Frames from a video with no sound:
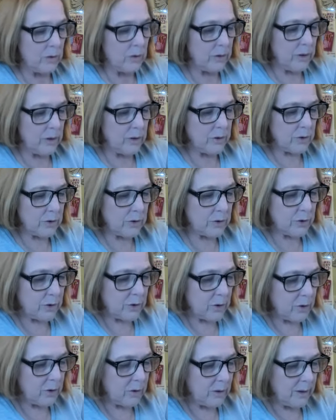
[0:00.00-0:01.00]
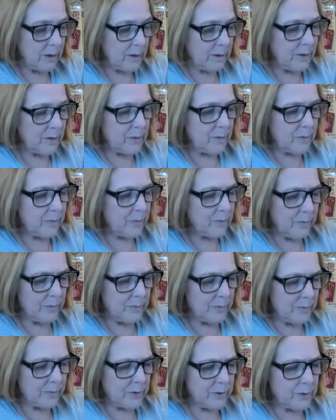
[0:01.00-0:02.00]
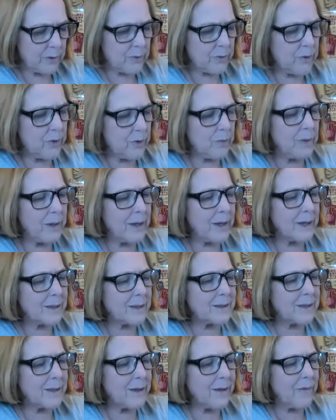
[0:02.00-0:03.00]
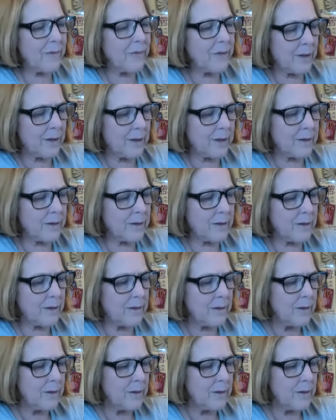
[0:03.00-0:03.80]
These are sterling. They're screwbacks, I think.